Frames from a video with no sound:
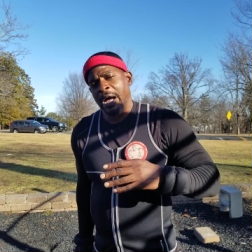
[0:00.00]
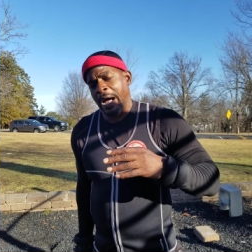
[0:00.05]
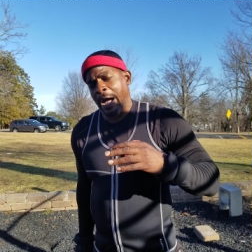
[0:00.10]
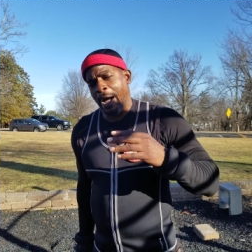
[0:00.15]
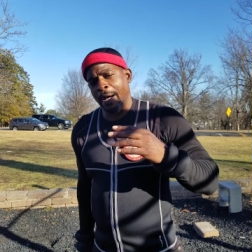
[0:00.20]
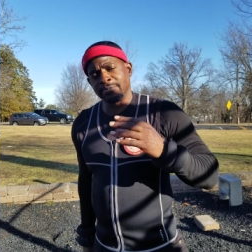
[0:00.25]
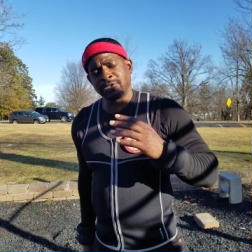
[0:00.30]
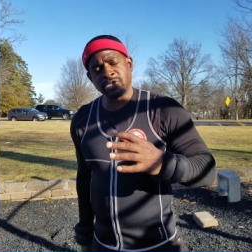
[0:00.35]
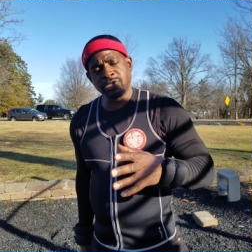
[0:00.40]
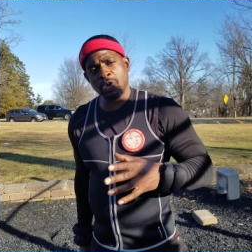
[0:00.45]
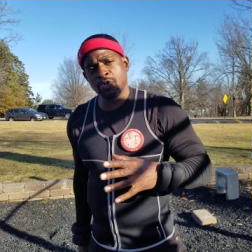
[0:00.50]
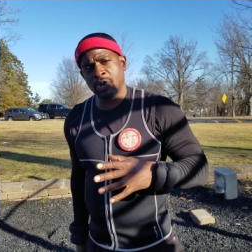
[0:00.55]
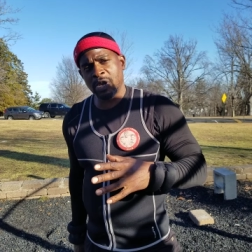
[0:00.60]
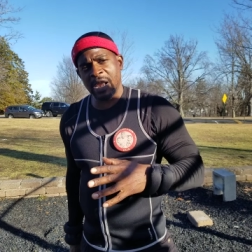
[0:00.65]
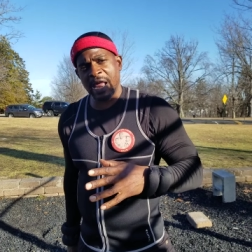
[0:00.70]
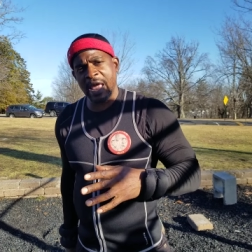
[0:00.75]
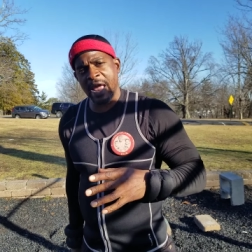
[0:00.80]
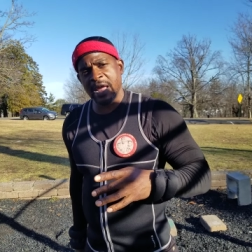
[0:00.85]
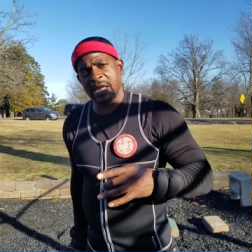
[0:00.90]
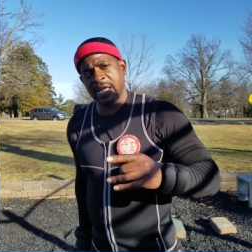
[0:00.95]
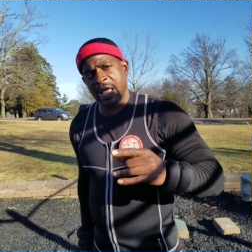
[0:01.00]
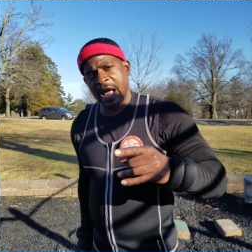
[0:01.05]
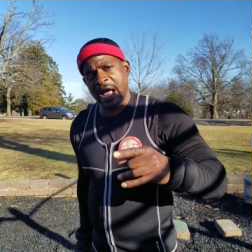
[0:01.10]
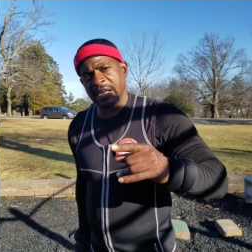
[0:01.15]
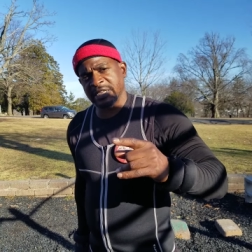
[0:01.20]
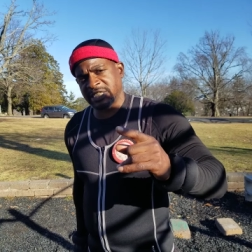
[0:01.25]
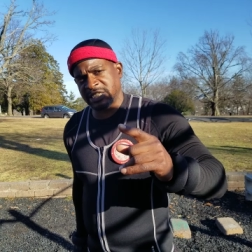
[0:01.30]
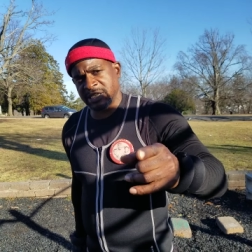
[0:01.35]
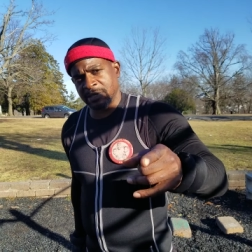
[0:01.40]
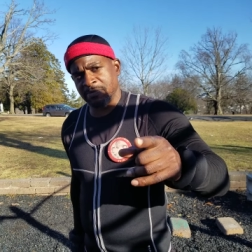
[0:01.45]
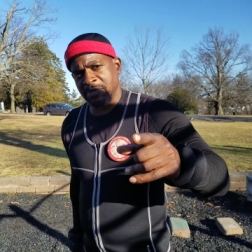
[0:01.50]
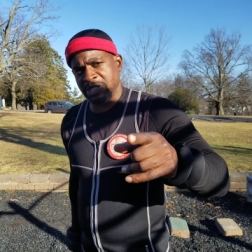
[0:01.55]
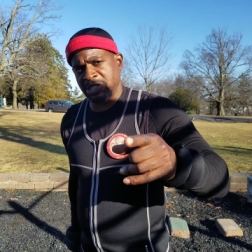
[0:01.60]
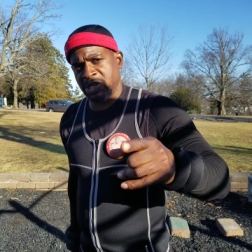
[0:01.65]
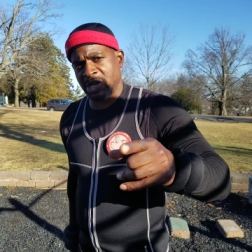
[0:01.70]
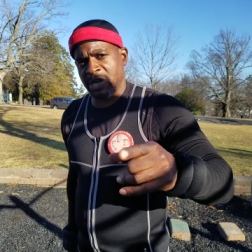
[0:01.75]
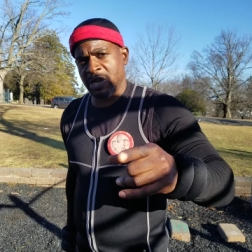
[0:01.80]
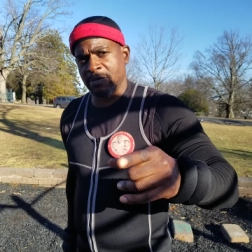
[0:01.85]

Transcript: I'm so glad God sent me to